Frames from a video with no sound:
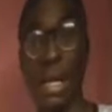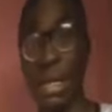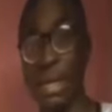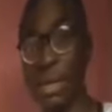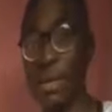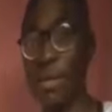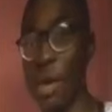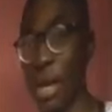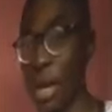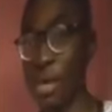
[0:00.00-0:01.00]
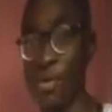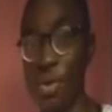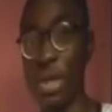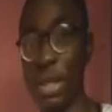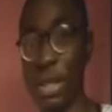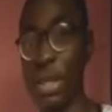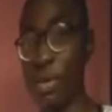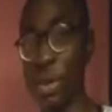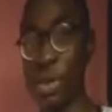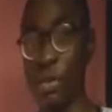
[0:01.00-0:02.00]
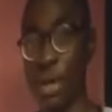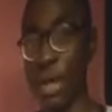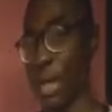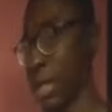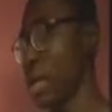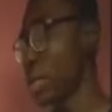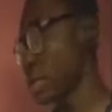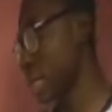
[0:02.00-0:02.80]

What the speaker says: that, voila, you've gotten the equation of that line. So